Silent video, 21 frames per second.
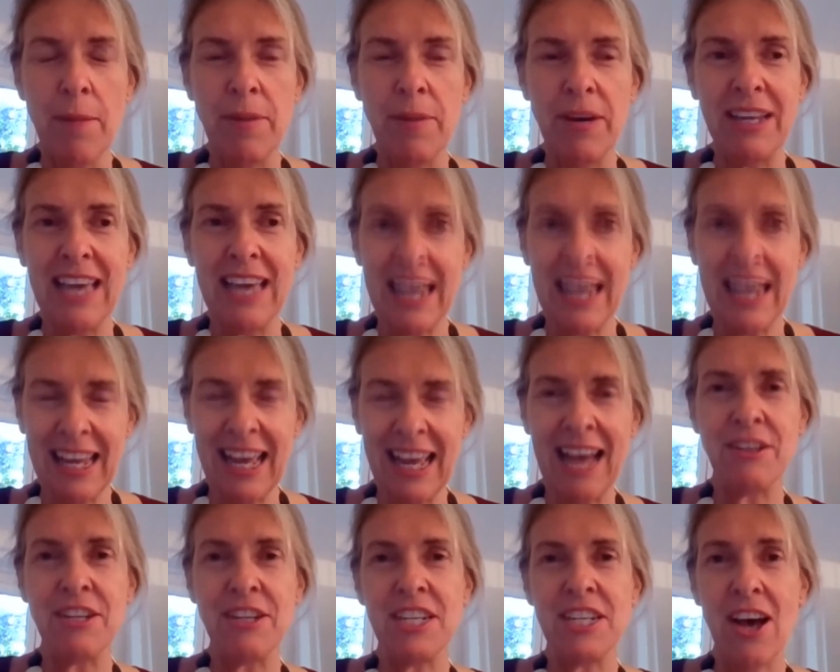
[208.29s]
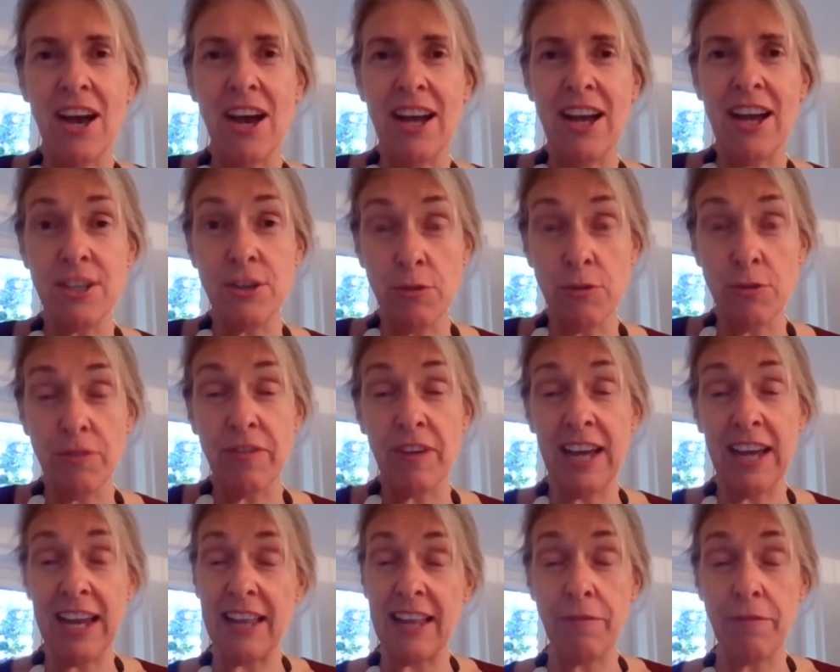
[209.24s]
But getting outside is good for
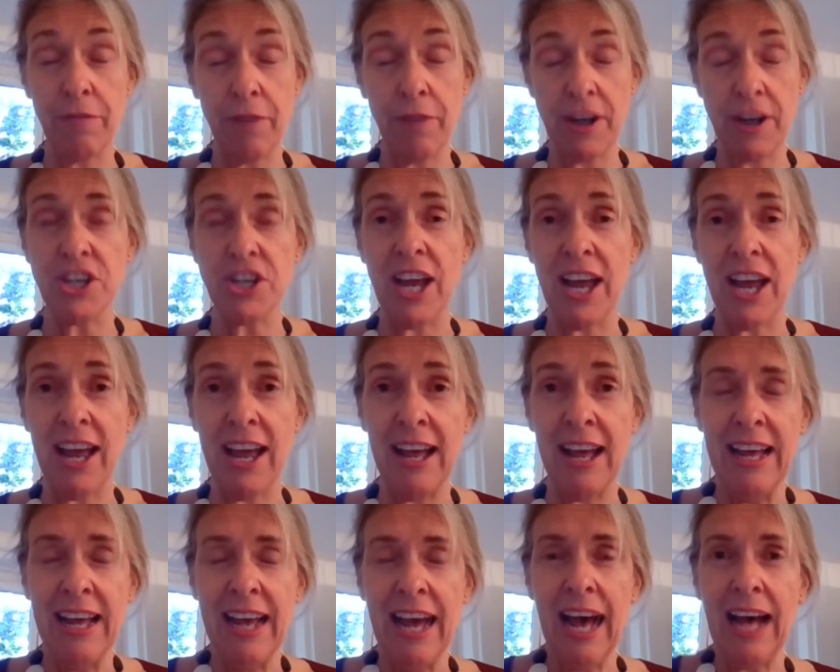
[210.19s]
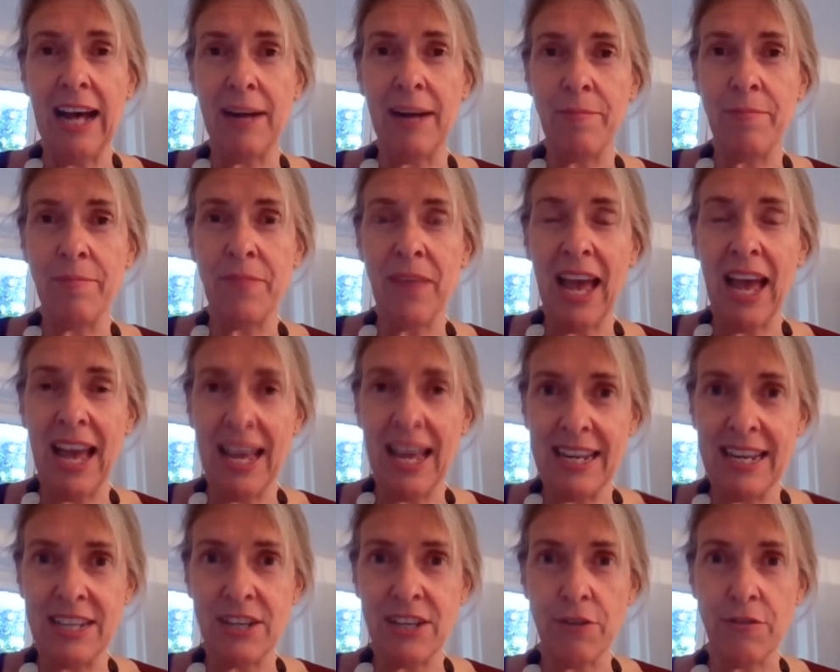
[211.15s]
getting fresh air
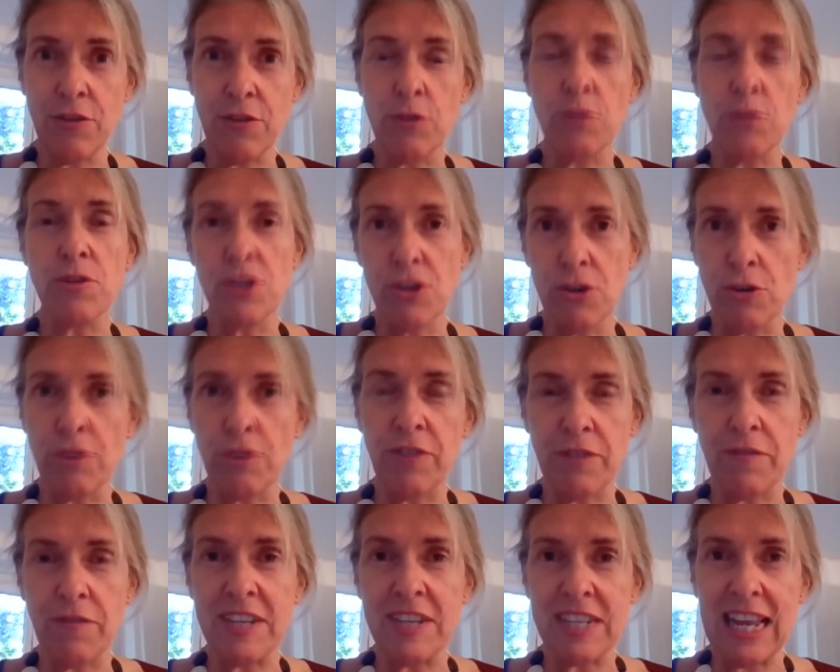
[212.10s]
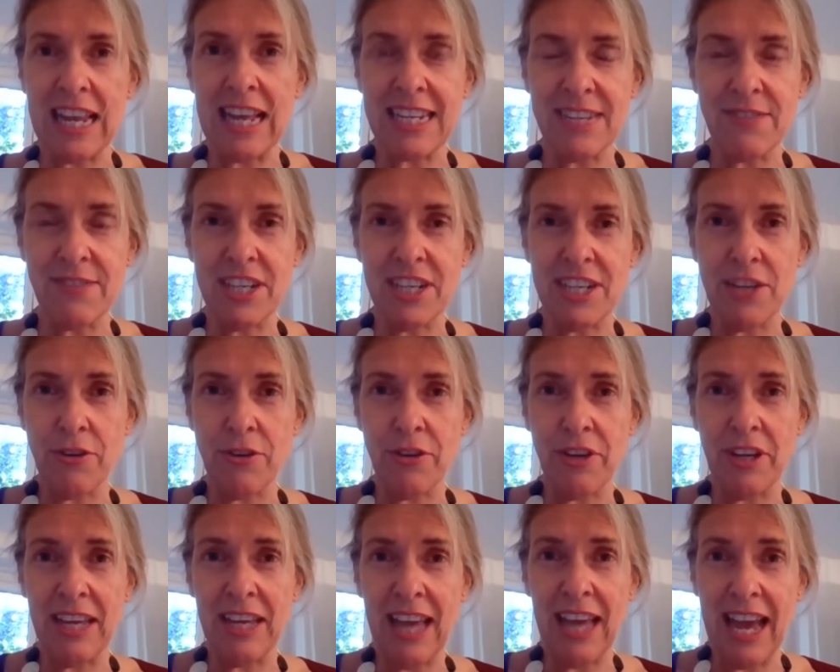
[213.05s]
and, of course, good for the physical activity you
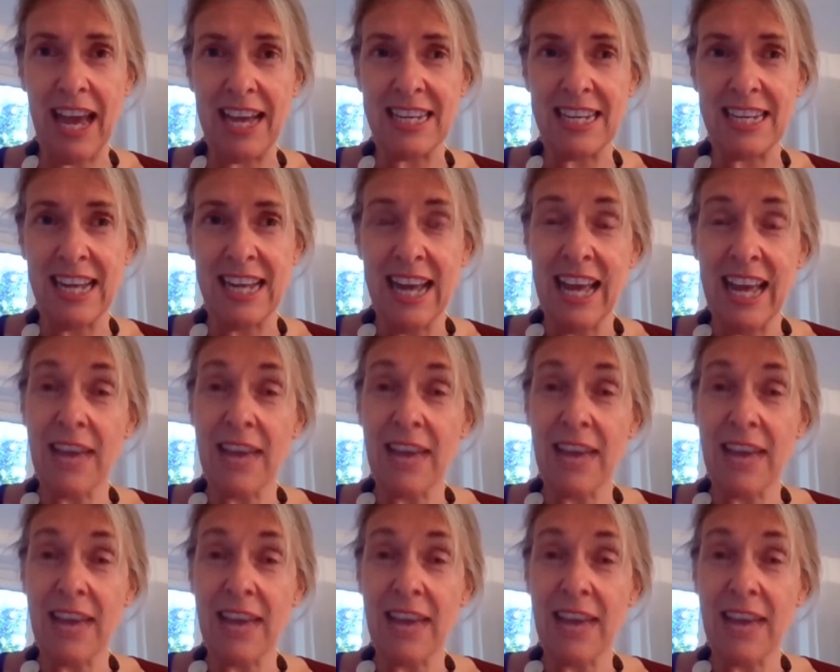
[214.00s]
can get.